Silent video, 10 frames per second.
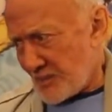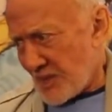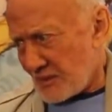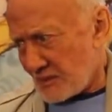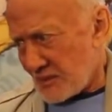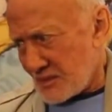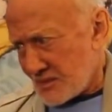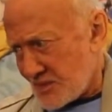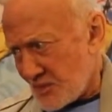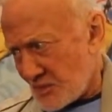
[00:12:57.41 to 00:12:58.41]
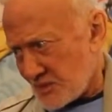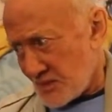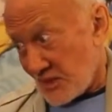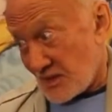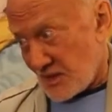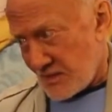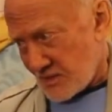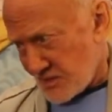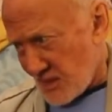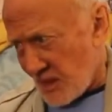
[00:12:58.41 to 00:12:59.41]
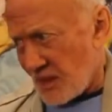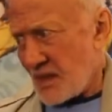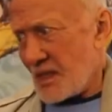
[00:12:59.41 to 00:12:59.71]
mountain and see what's on the other side.